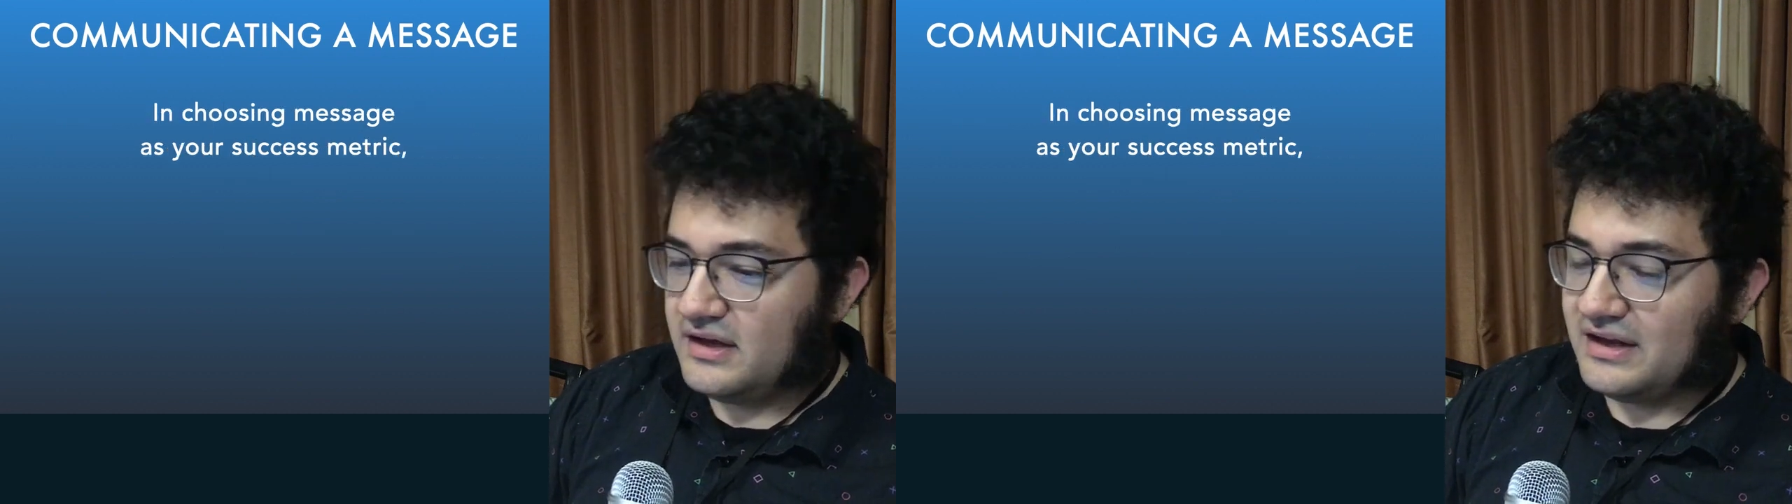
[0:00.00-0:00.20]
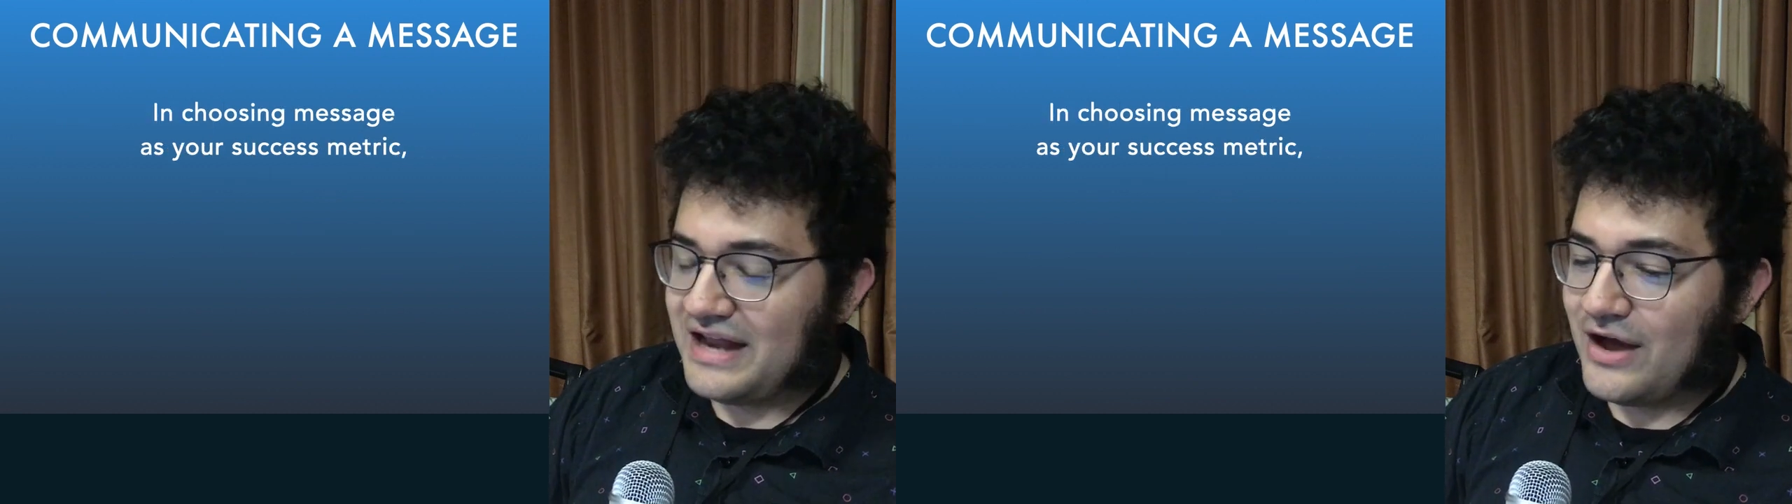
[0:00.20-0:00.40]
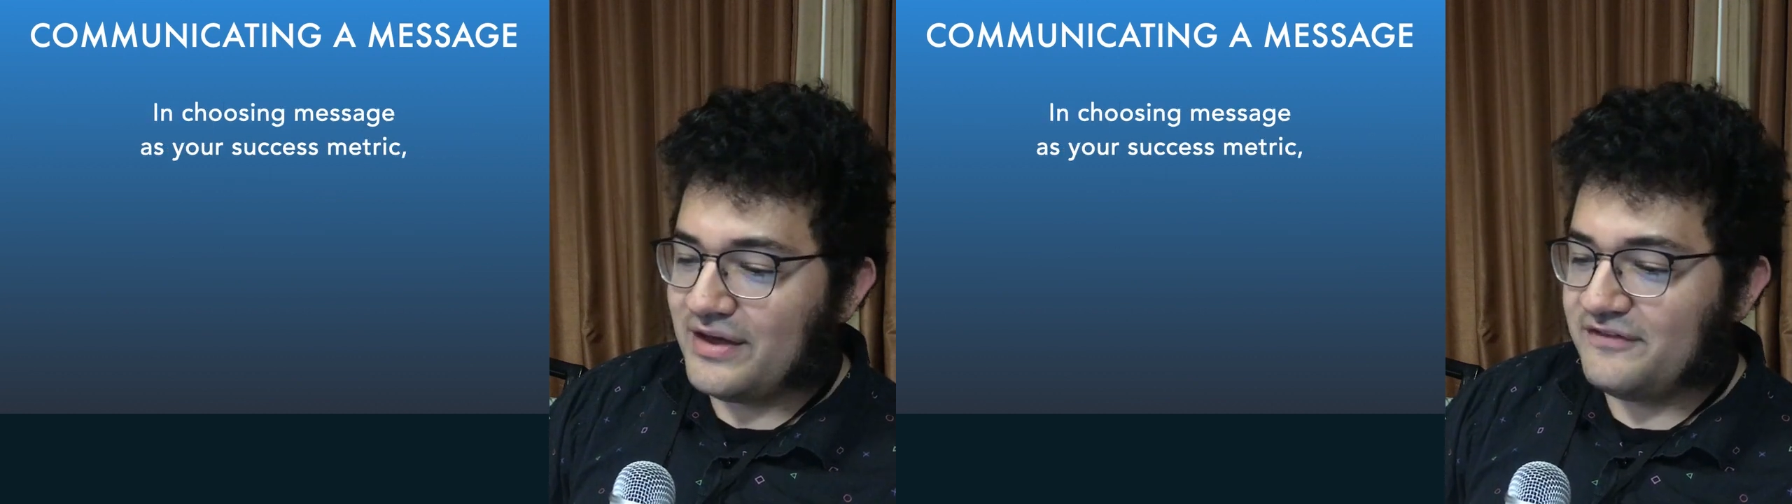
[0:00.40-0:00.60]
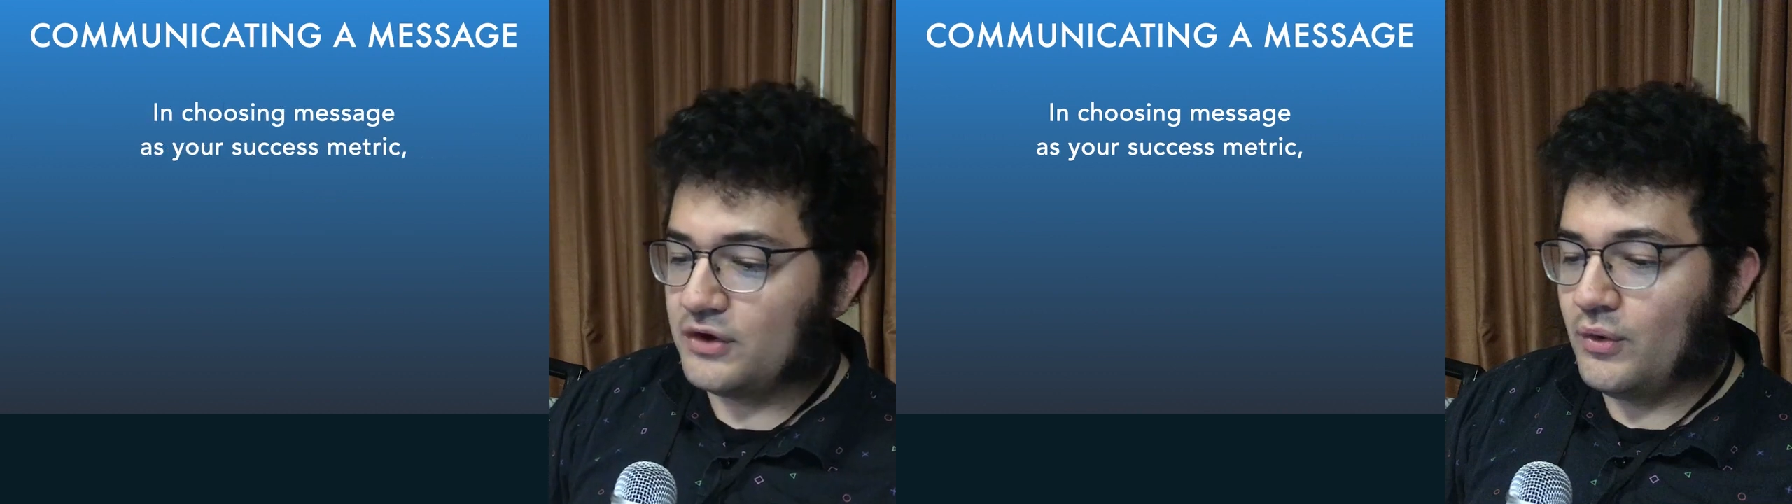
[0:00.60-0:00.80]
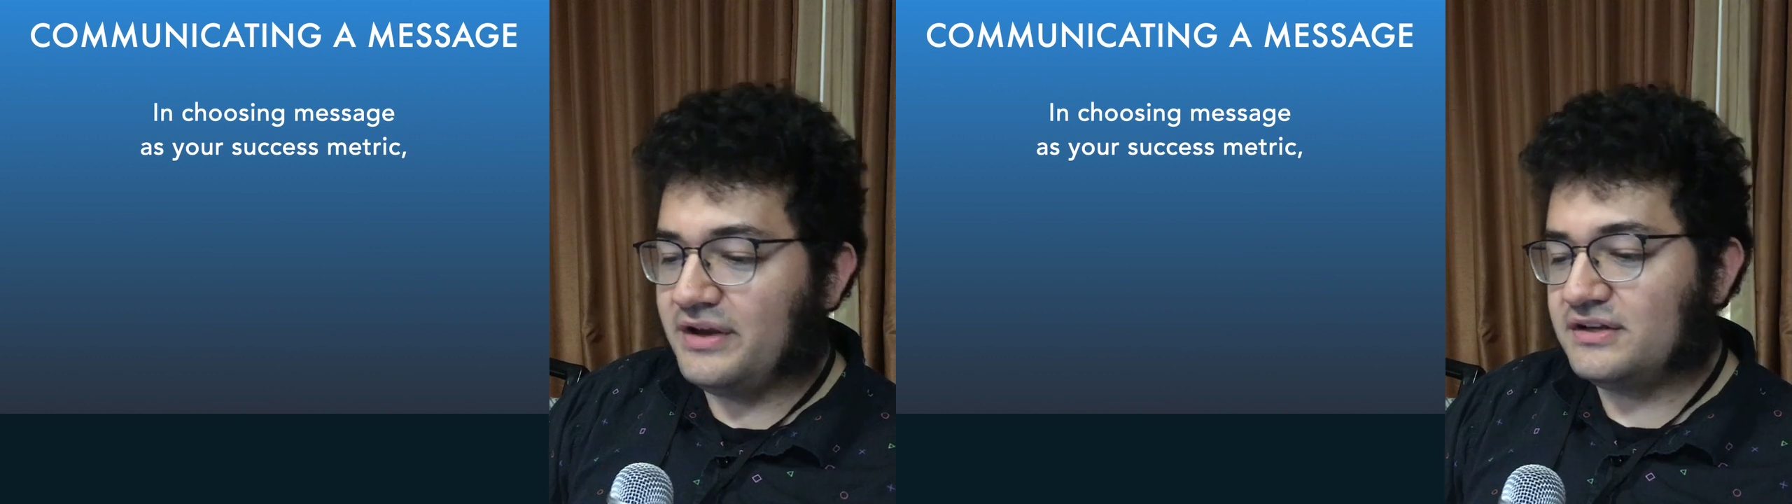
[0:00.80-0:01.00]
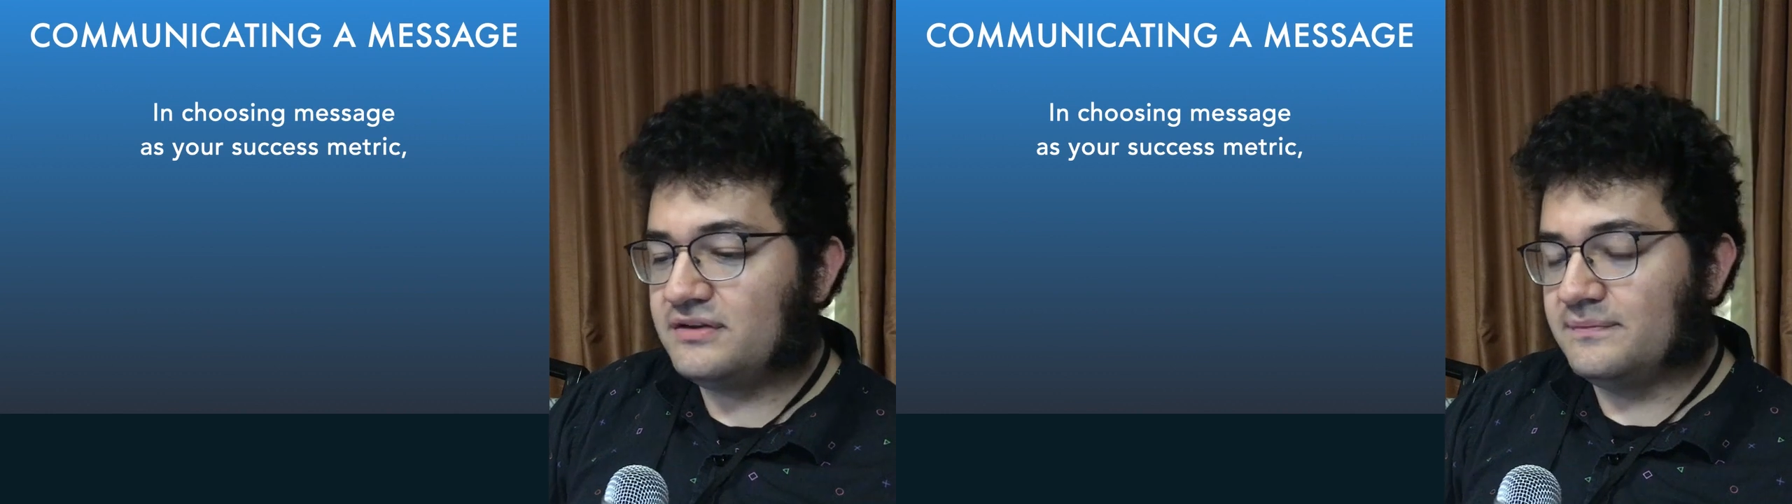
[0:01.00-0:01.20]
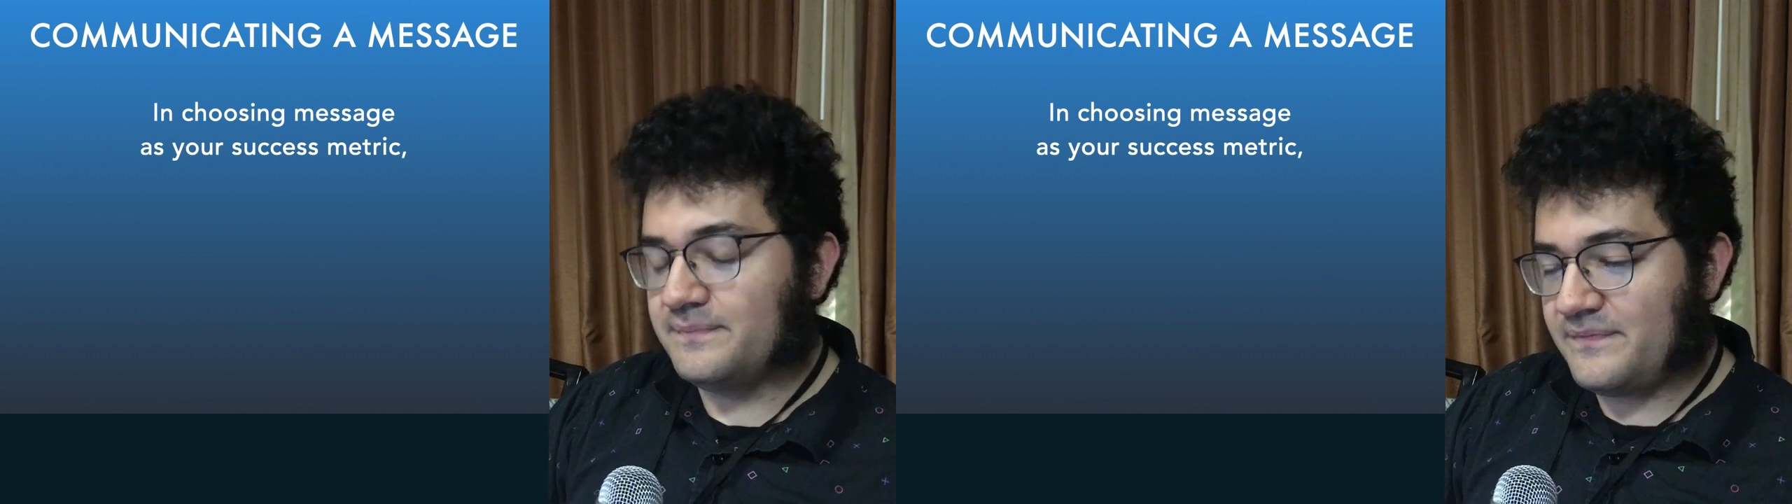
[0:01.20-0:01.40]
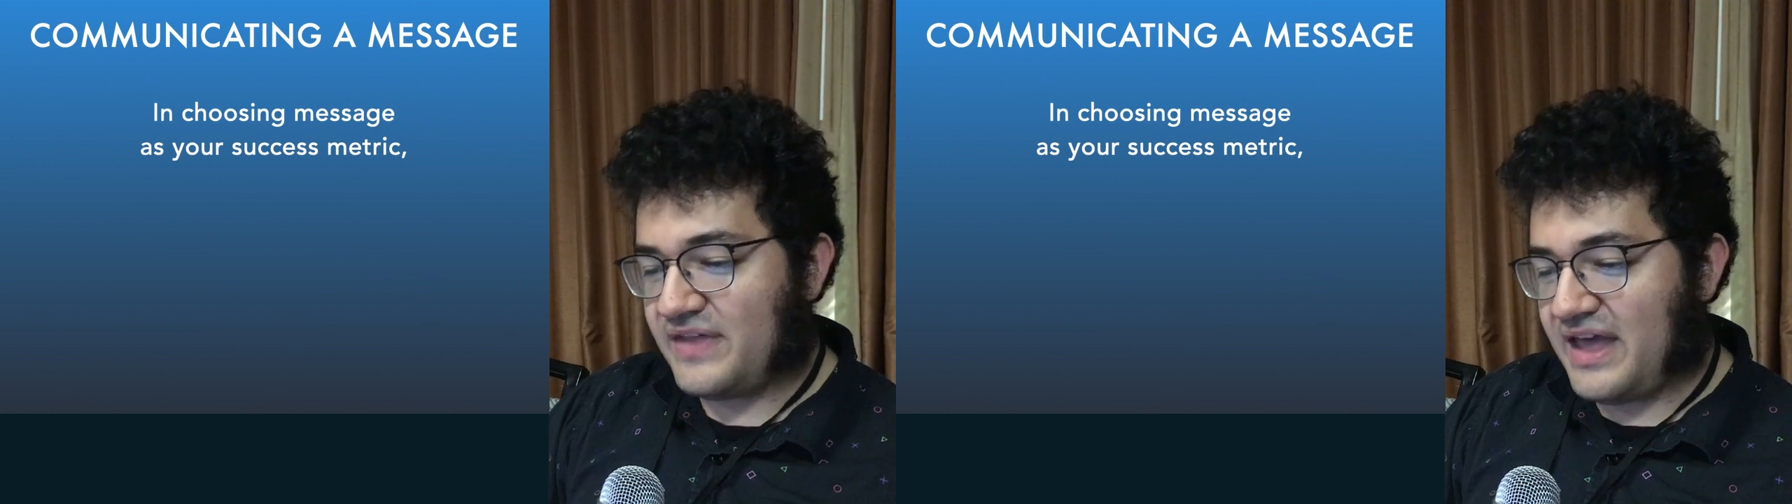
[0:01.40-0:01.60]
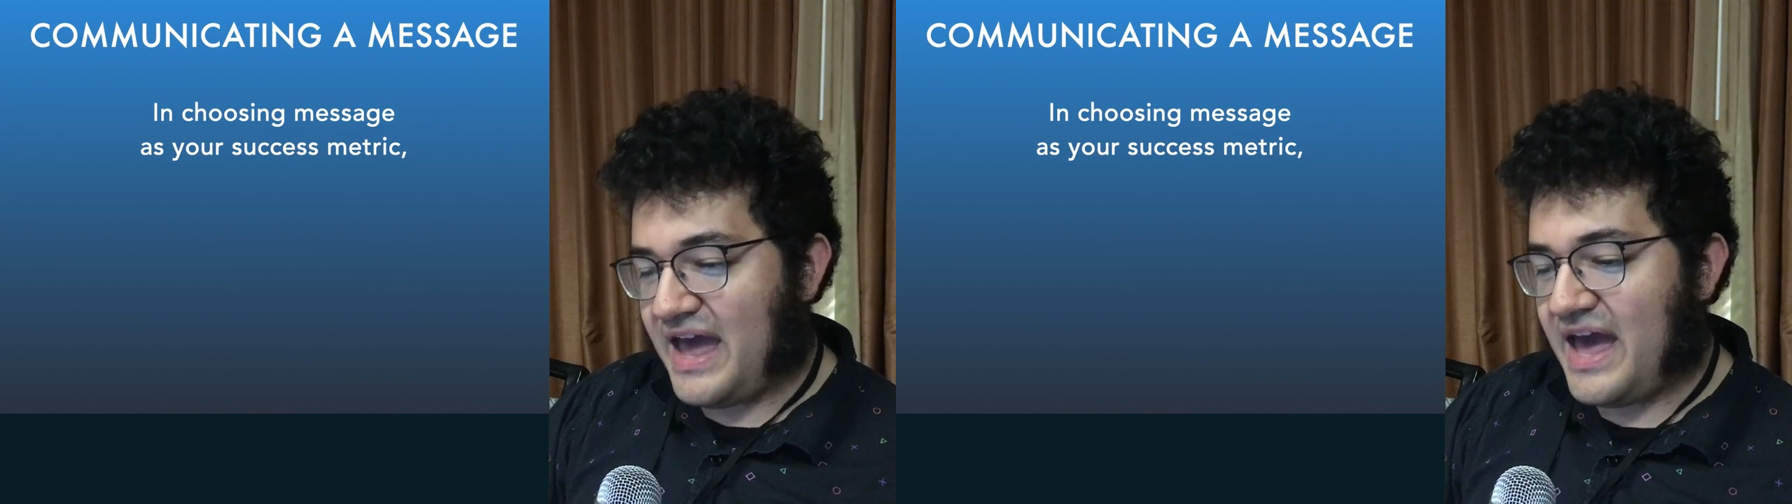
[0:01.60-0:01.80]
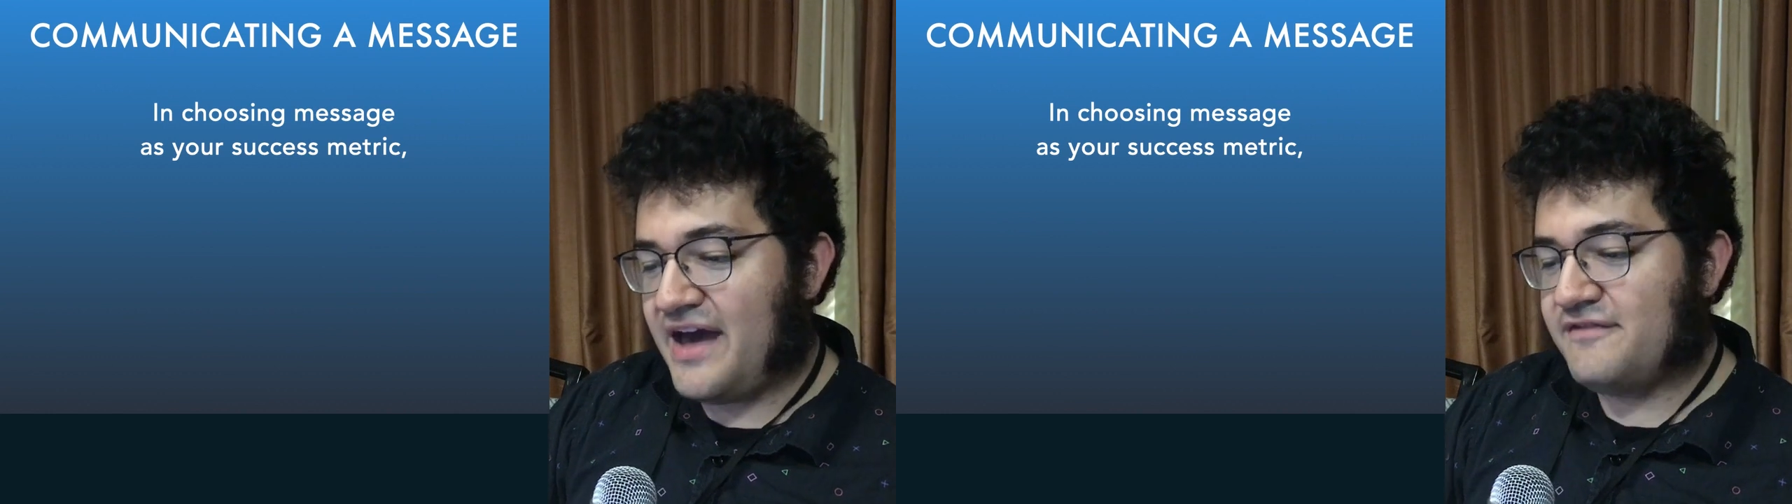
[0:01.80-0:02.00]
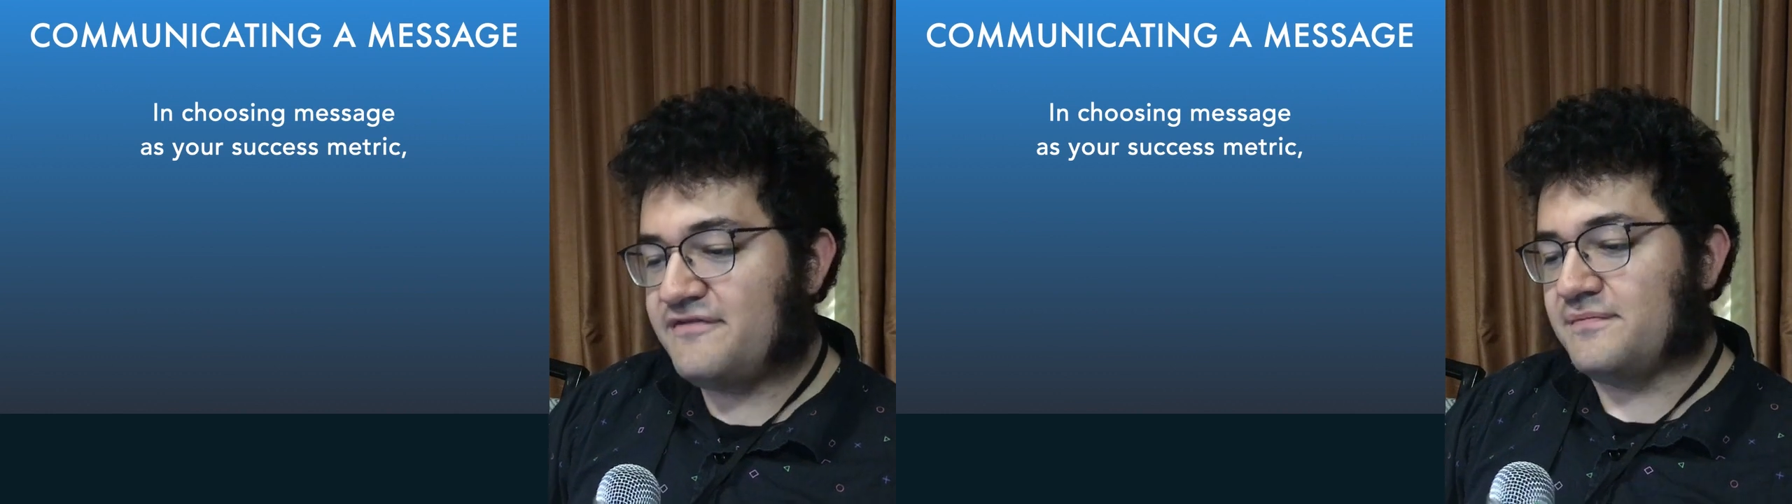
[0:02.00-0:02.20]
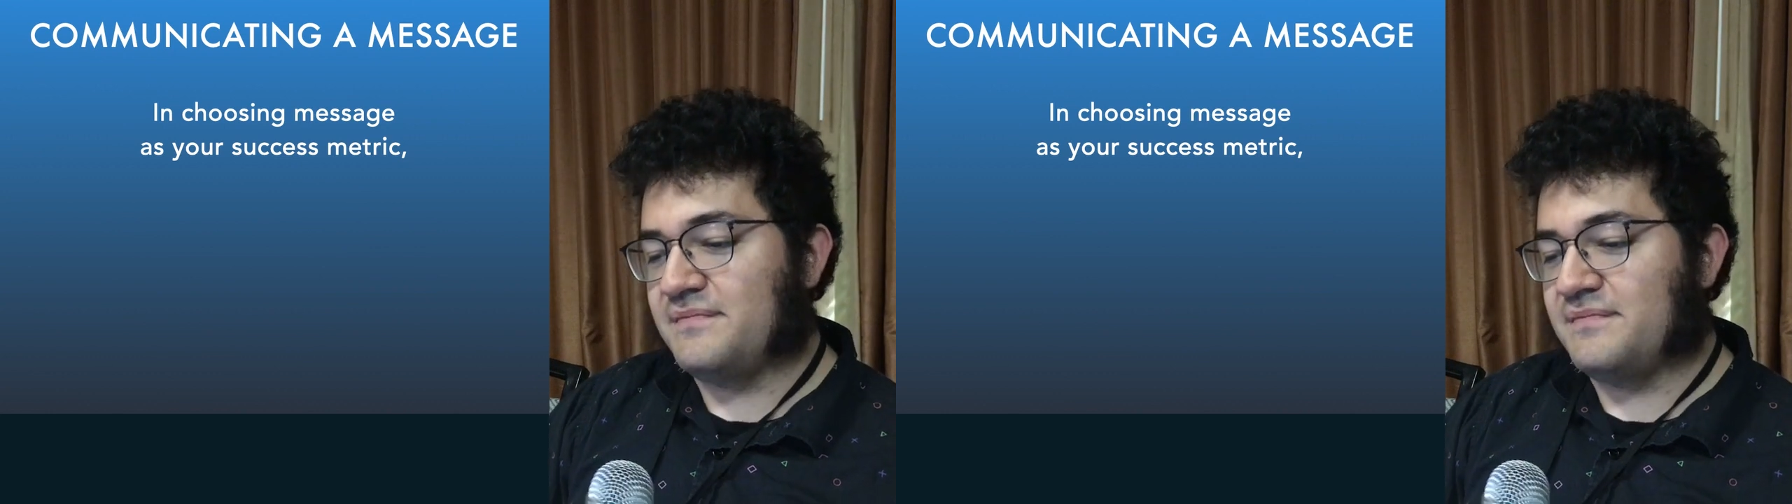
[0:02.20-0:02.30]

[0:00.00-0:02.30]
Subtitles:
Now, if you're going to have